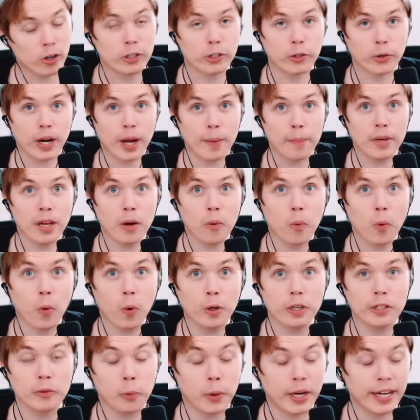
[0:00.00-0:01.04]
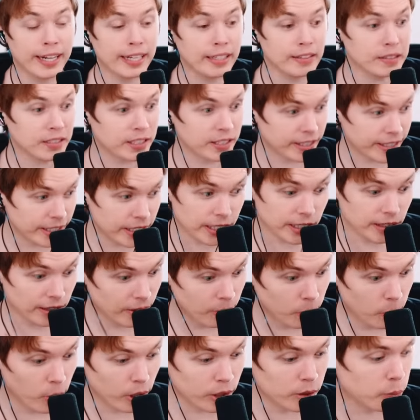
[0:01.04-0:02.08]
A Grammy Award winning
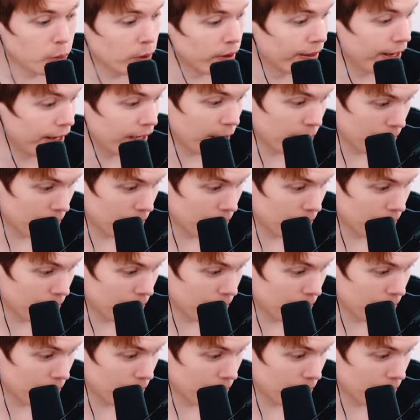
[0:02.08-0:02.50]
seal? What will they